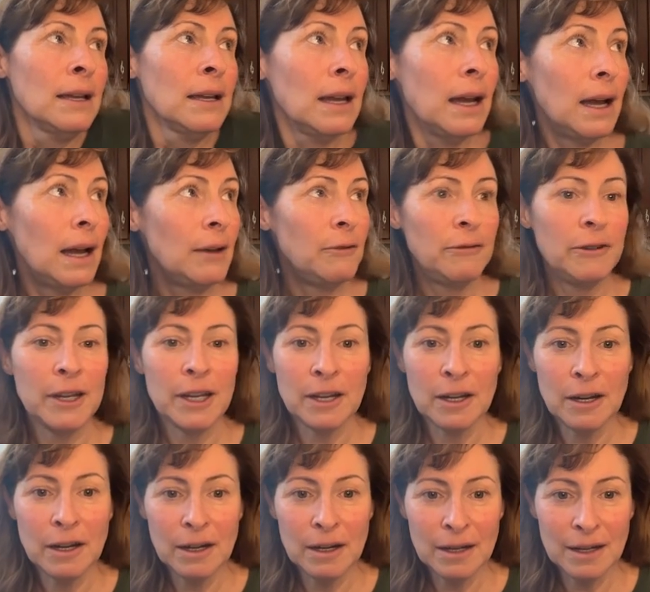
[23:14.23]
I
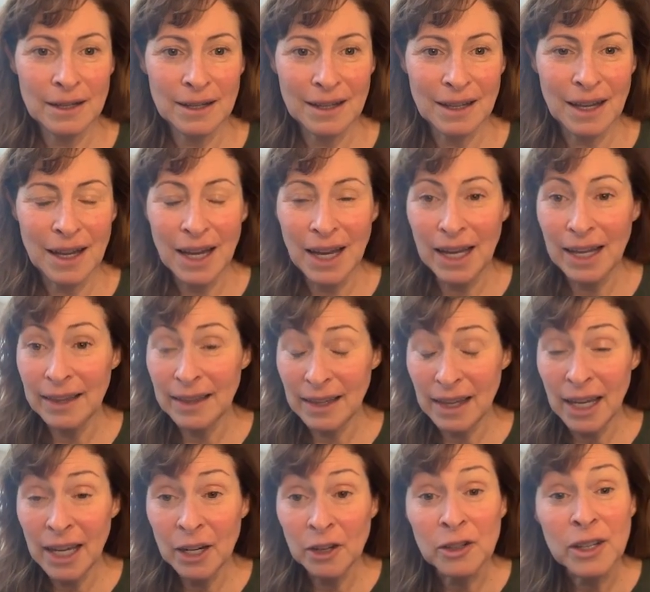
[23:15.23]
figured
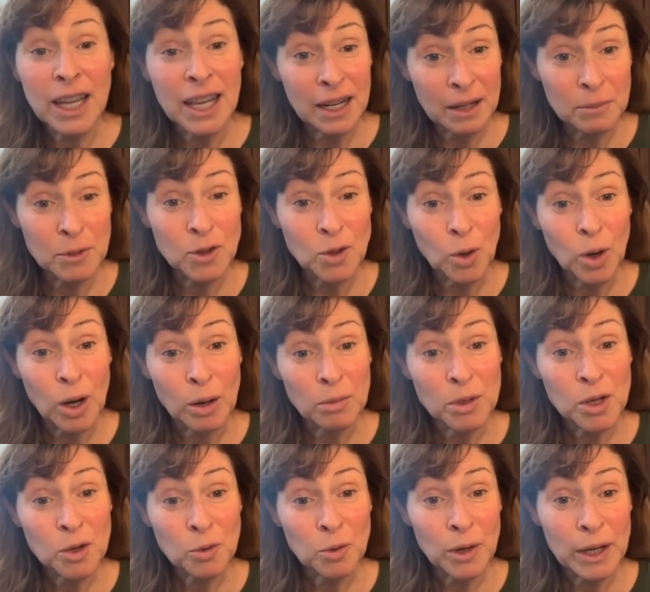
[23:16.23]
it'll get
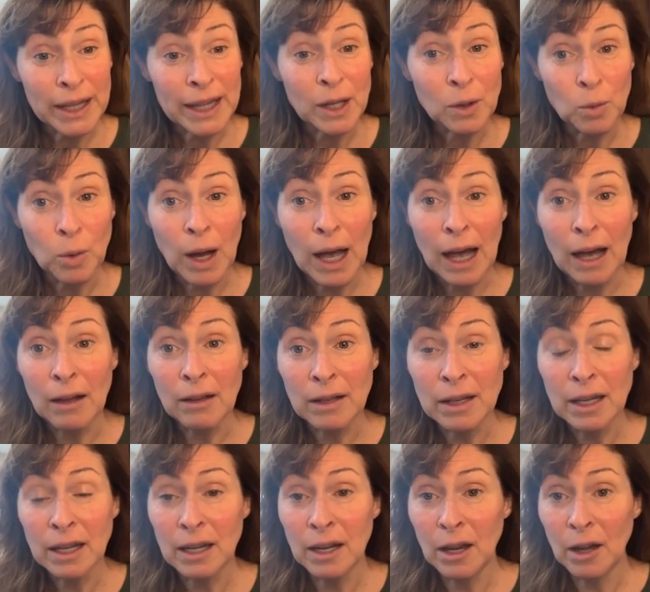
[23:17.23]
absorbed really well,
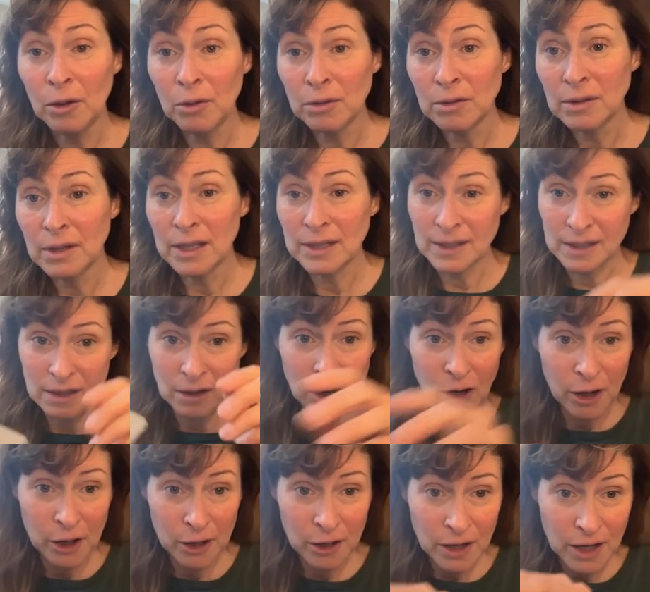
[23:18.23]
It's
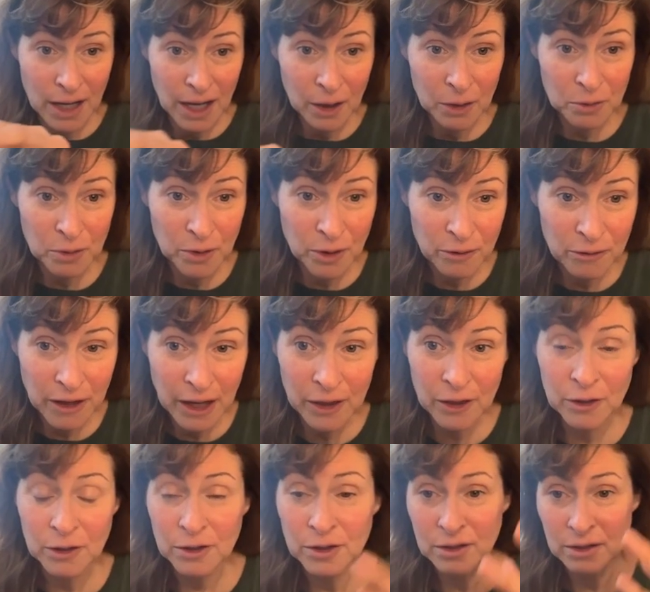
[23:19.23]
harder to get through the
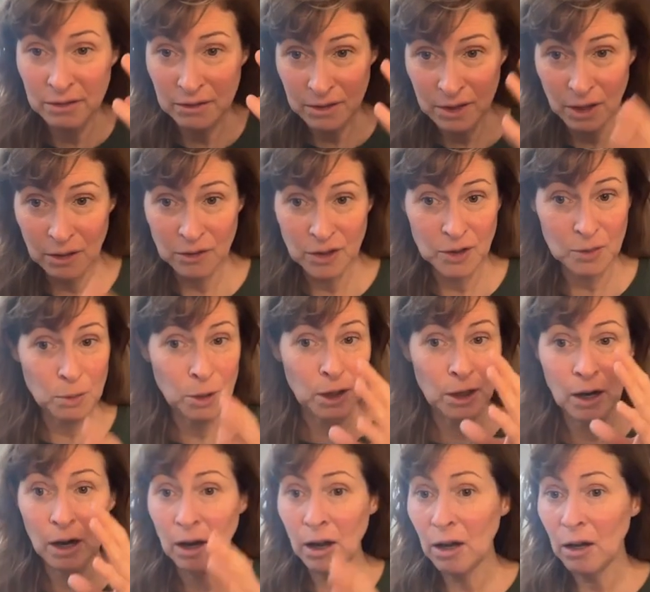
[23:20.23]
feathers, so just put
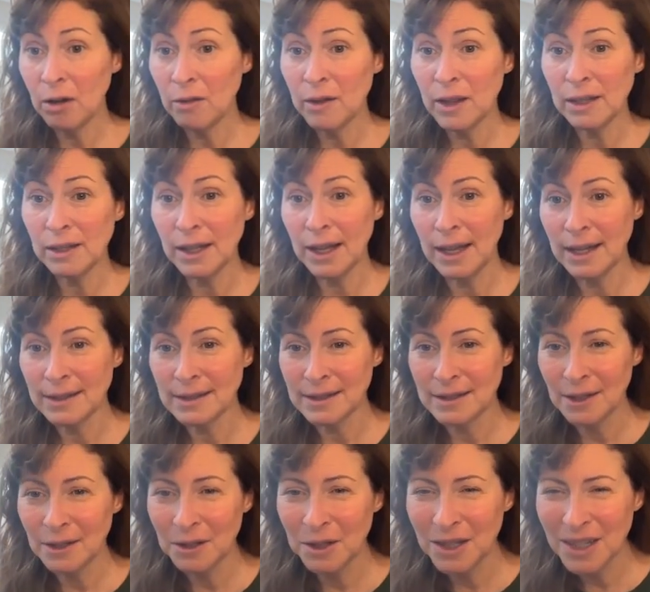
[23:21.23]
it all over the legs
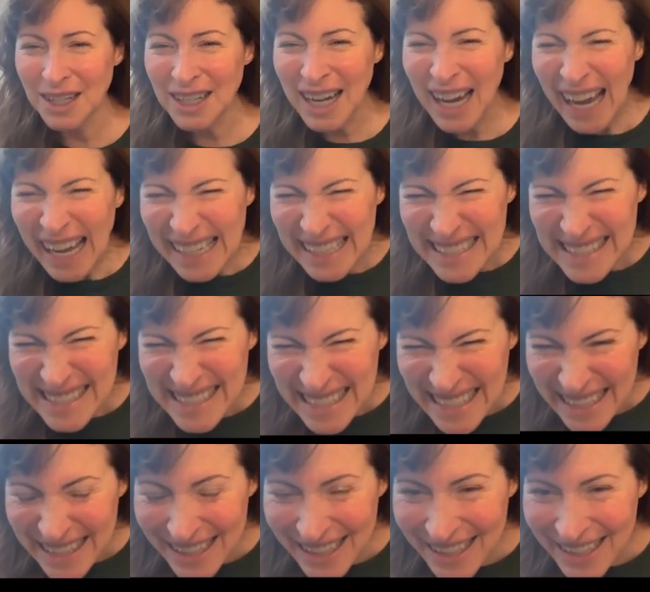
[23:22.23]
so you can kind of
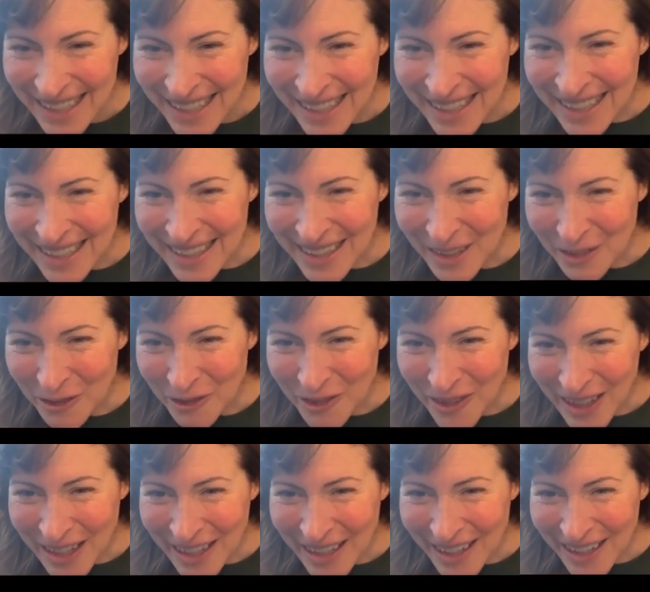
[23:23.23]
see the
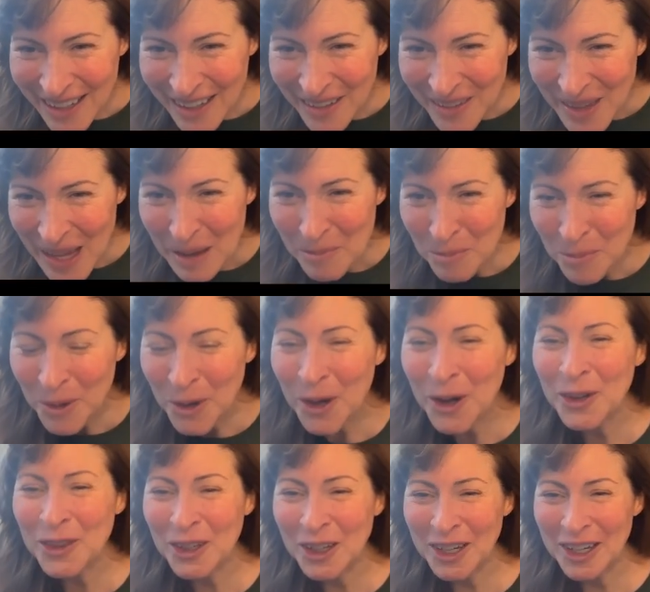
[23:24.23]
feet of that
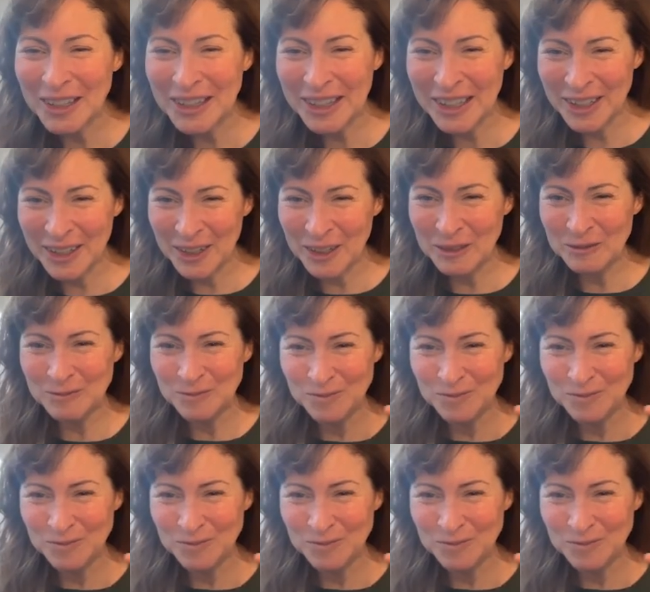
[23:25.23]
bird look a little